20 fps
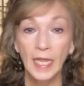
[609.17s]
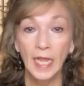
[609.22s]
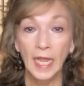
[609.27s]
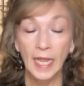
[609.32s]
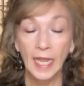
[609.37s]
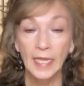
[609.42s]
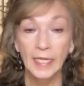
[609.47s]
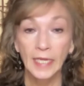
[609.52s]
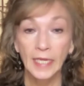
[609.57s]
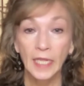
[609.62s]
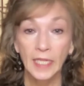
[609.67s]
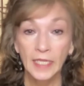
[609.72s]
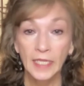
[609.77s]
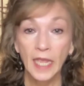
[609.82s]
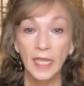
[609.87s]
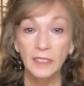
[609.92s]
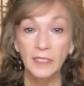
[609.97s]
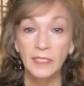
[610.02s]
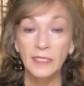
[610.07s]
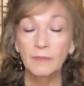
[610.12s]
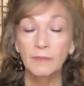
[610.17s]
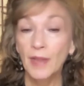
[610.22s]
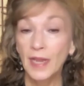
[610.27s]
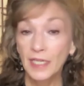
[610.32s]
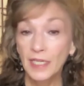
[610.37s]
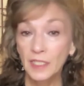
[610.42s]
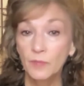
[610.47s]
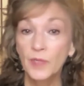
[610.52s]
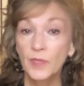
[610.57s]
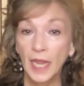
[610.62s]
And yes, it
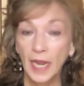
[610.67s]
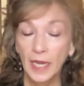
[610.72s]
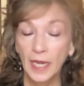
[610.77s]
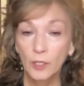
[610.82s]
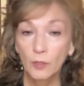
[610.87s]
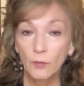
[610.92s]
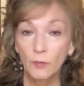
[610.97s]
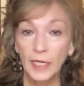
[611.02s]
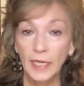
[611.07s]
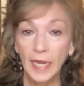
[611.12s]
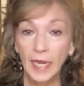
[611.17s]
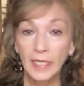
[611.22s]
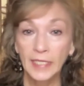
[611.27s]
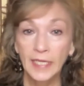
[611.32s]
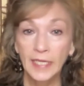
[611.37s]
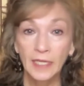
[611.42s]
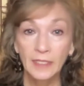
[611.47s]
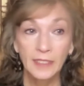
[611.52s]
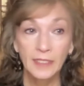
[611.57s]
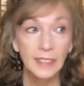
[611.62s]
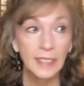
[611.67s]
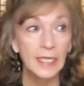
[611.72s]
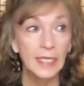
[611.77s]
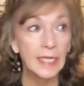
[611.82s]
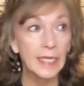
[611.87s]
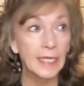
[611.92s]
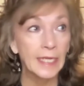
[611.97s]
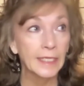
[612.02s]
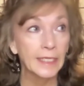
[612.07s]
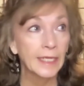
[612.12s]
makes me angry. And yes,
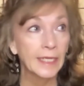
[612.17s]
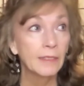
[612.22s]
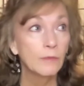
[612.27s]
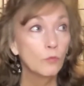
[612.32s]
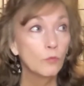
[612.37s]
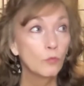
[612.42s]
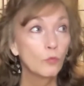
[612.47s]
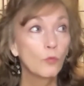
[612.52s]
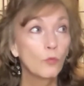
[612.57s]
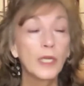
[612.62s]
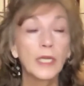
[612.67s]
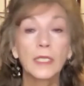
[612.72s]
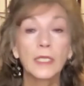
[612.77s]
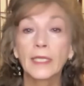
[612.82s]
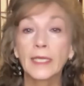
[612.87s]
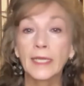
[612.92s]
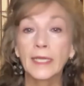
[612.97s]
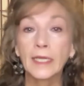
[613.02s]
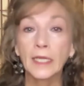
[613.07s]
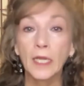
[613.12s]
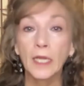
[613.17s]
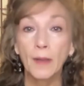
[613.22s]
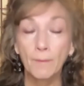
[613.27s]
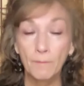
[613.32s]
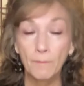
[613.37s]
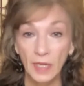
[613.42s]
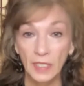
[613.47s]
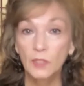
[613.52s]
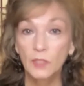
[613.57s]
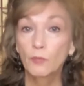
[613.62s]
it can really
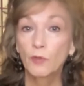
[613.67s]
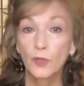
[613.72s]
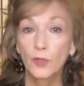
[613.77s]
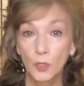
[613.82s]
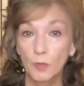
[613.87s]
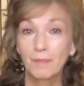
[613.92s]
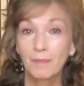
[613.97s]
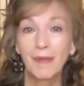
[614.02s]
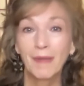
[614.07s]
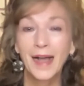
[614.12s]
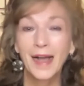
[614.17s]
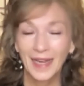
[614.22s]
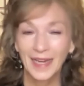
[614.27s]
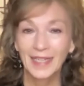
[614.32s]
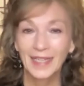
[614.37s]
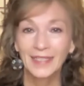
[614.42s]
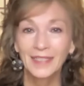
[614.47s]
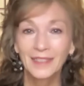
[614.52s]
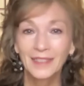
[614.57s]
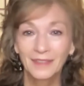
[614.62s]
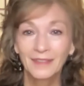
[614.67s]
mess with your mind.